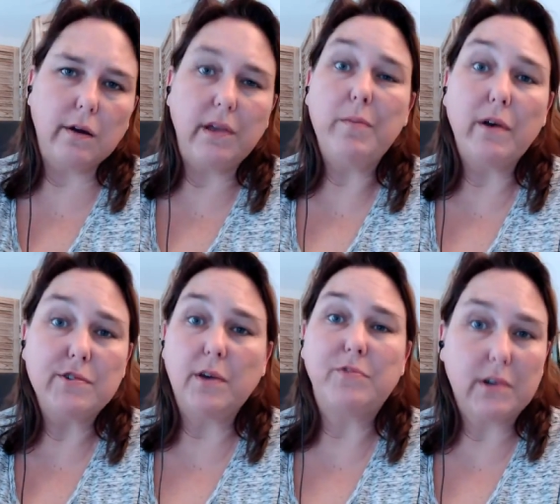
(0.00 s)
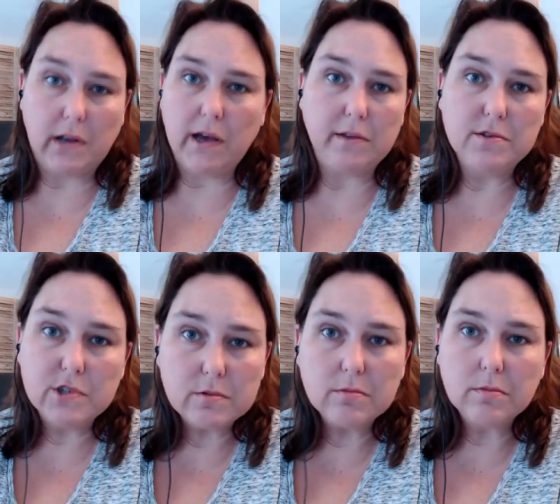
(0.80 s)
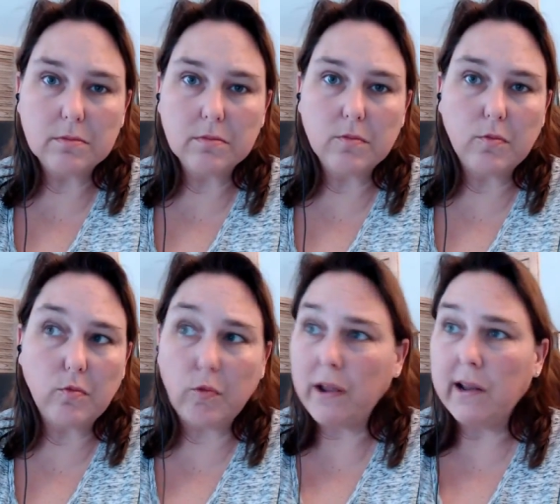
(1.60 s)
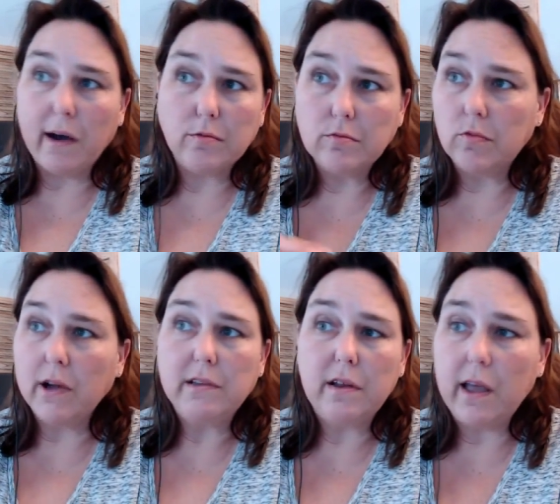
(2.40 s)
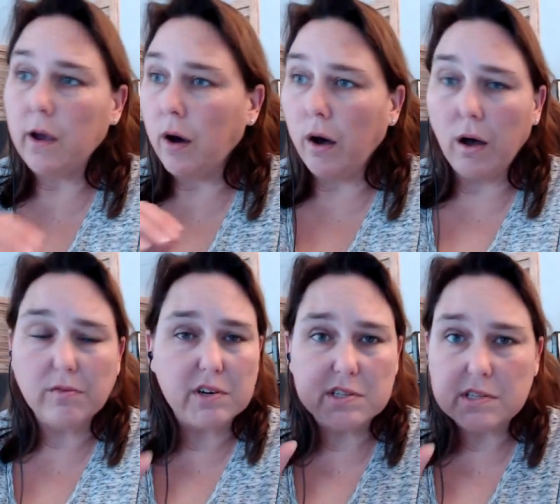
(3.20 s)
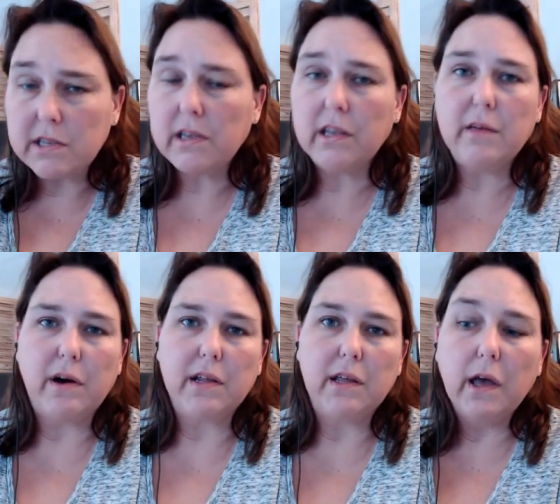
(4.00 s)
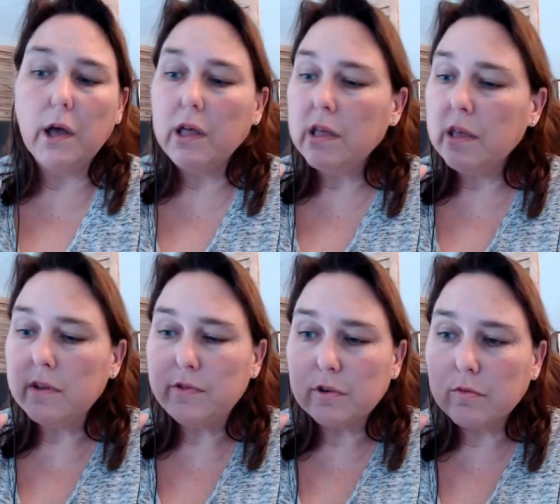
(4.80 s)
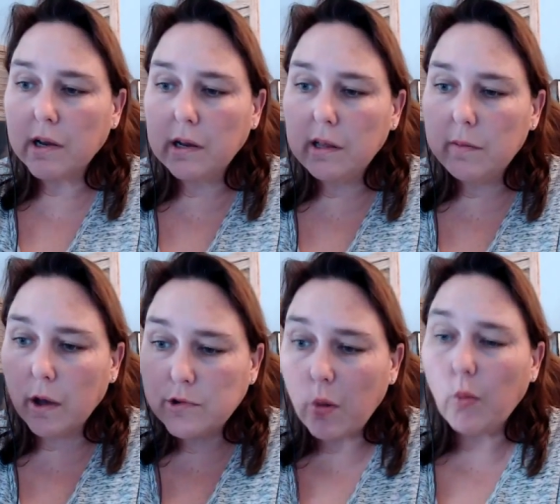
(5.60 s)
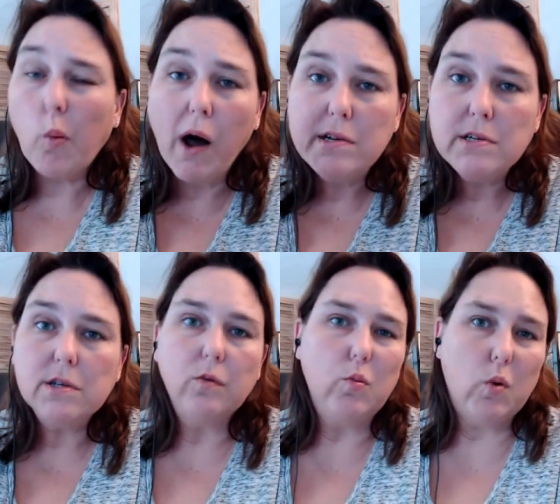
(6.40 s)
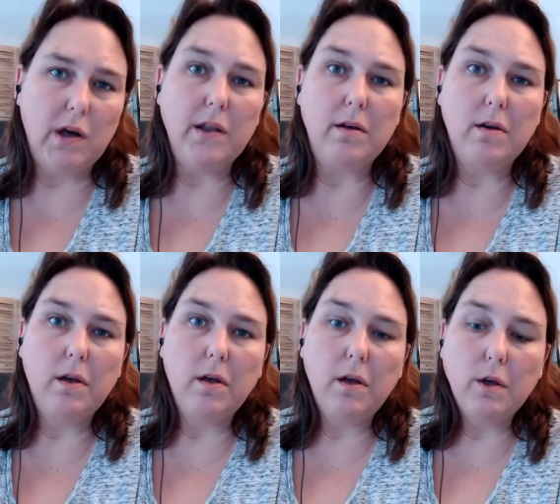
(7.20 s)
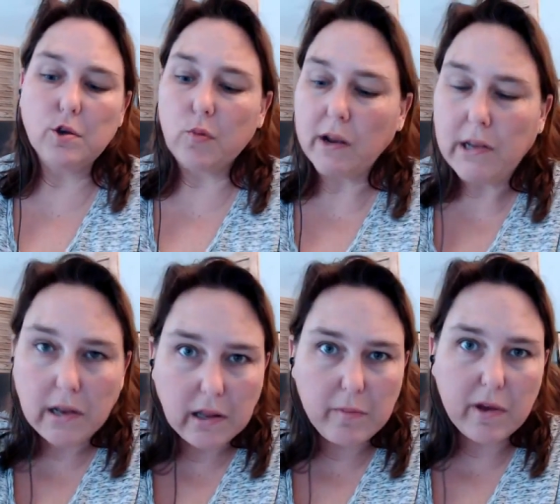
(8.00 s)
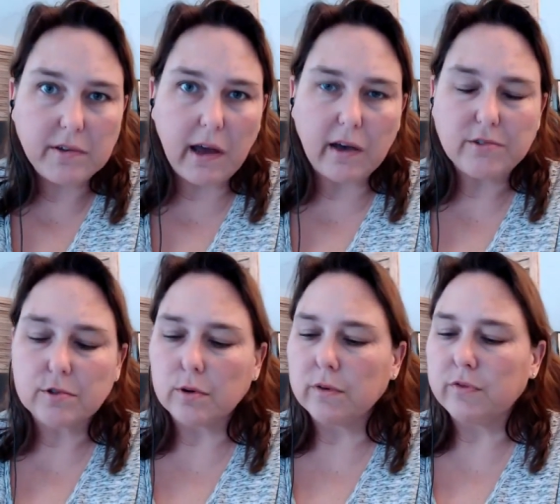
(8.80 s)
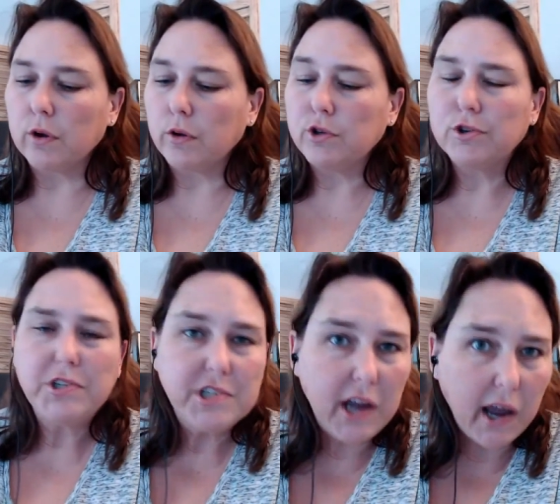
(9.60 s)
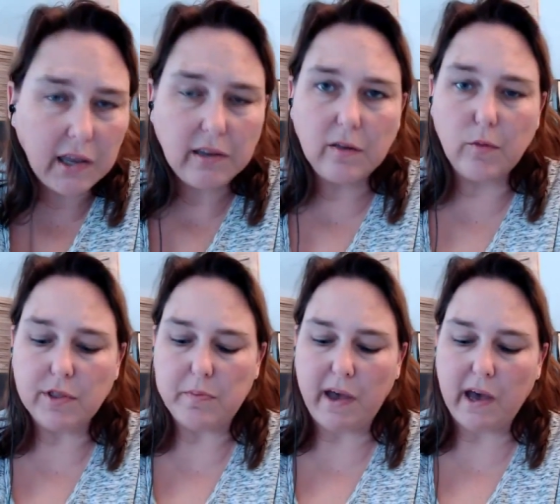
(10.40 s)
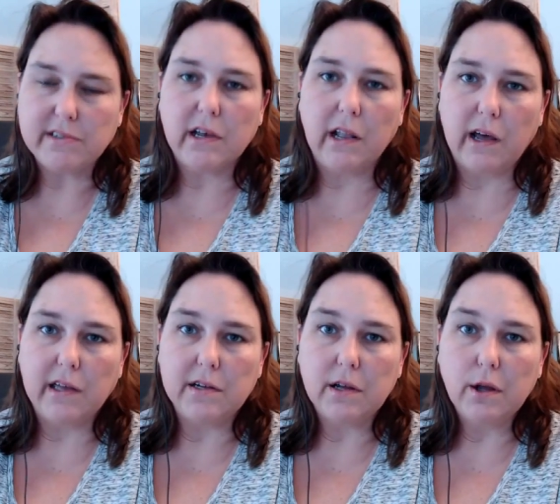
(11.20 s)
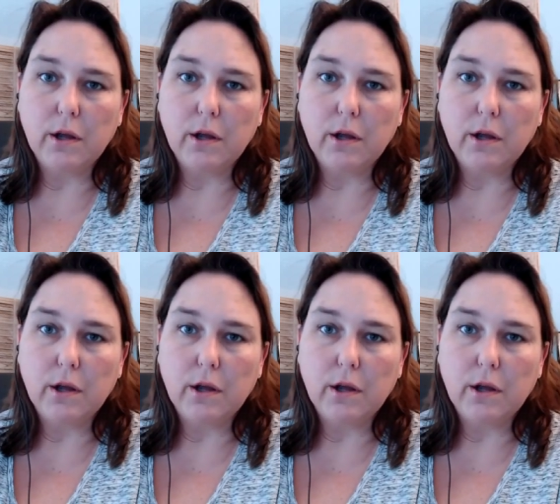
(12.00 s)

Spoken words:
our email subject lines right now, right today, all of us, anybody, even if you're writing emails one to one, you're writing an email to ask for a referral, you're checking in with a past client,